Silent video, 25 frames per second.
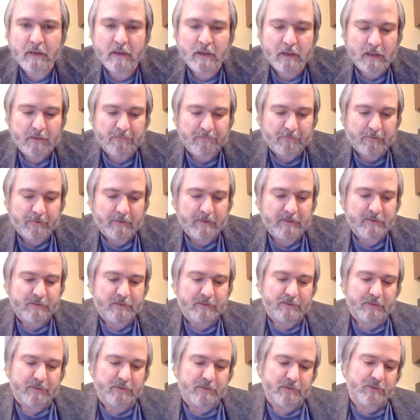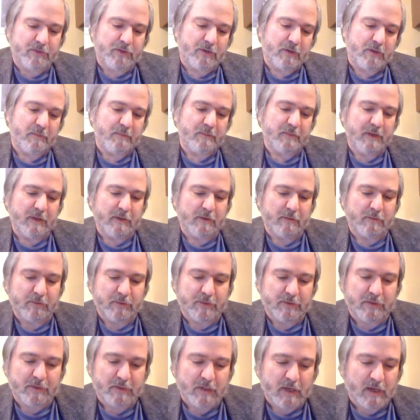Hey friends, this is Jim here with
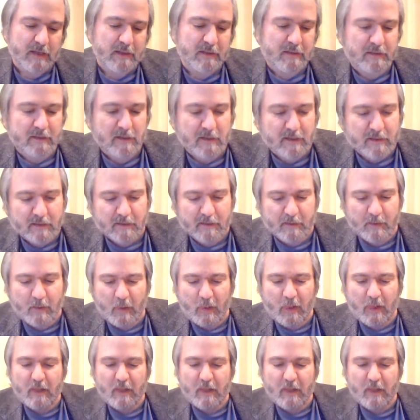Science Talk.